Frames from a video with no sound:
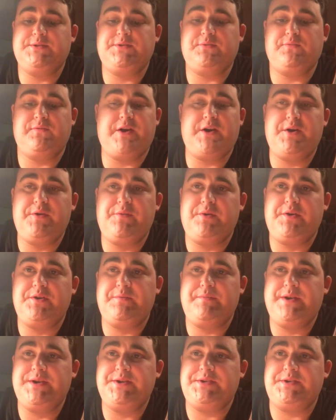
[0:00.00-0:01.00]
It's very
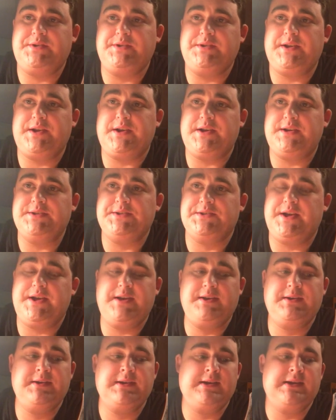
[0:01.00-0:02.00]
one-dimensional, like I
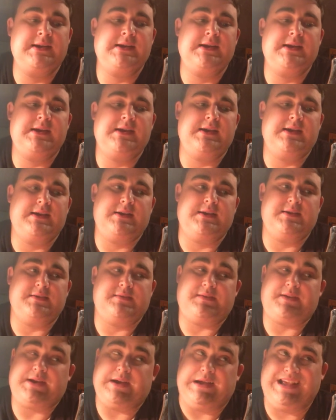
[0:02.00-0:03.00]
said.
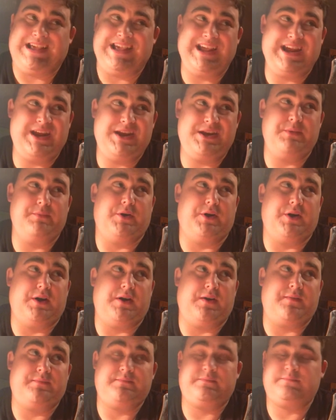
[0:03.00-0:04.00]
It's like a candy
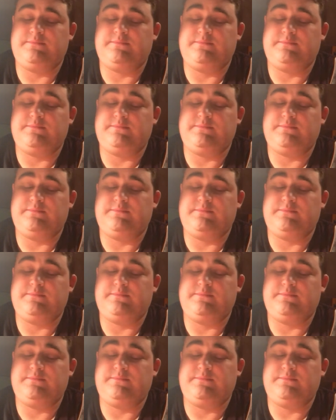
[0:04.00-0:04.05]
bar.